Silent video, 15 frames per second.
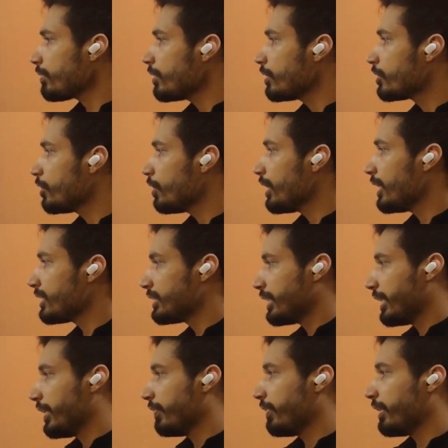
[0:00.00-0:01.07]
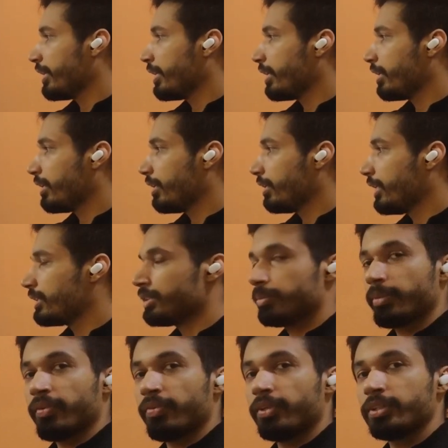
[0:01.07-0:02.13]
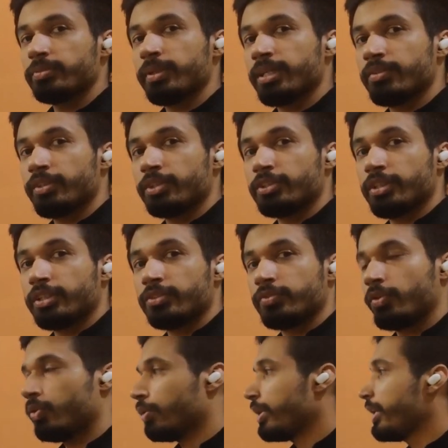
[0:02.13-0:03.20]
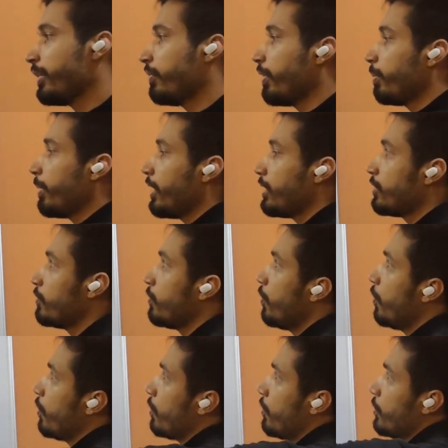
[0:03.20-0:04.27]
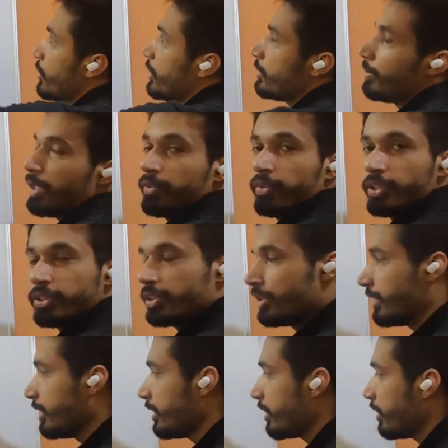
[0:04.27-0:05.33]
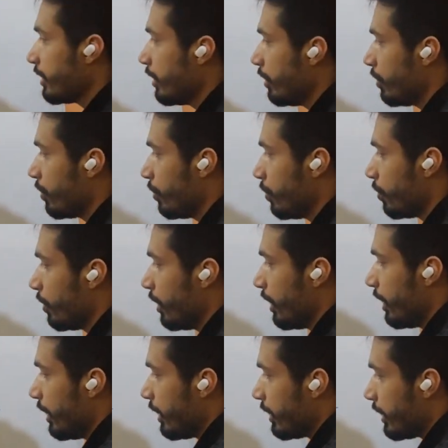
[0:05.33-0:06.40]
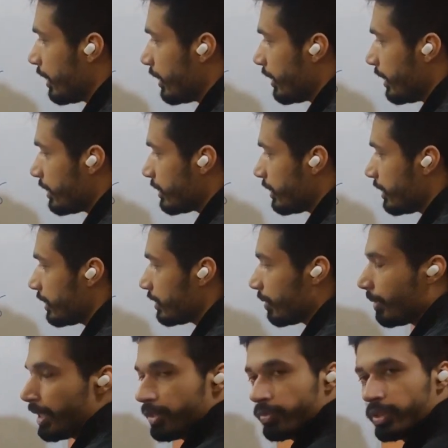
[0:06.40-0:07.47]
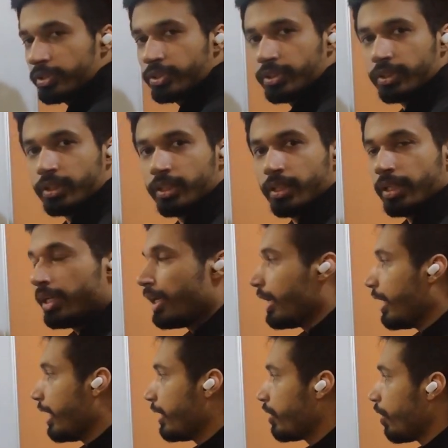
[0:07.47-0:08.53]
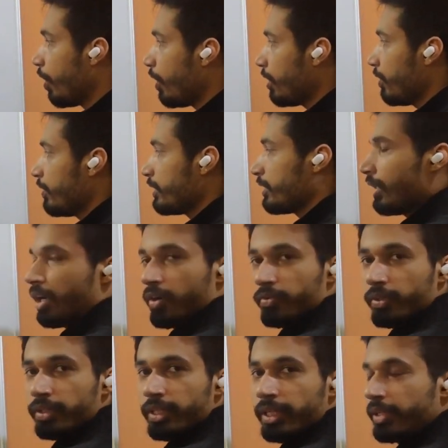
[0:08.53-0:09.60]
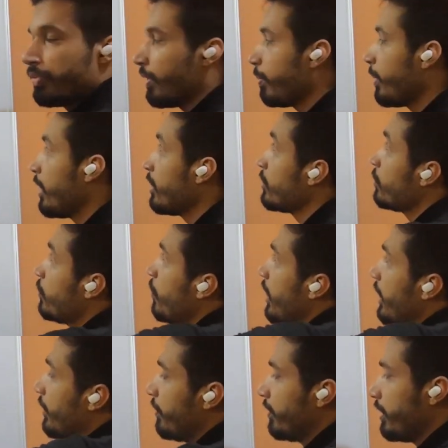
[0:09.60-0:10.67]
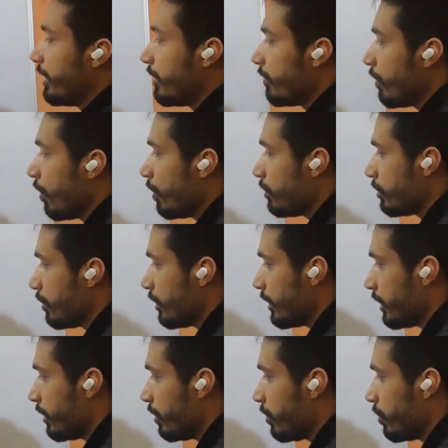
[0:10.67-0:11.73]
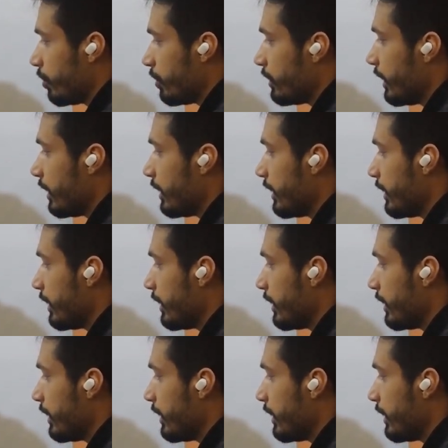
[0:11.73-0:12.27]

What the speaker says: So let's say my first bad version is 4, and if I pass 4 to this bad version, it returns true that yes, it is a bad version. And all the version after that, if I pass 5, it will also return true that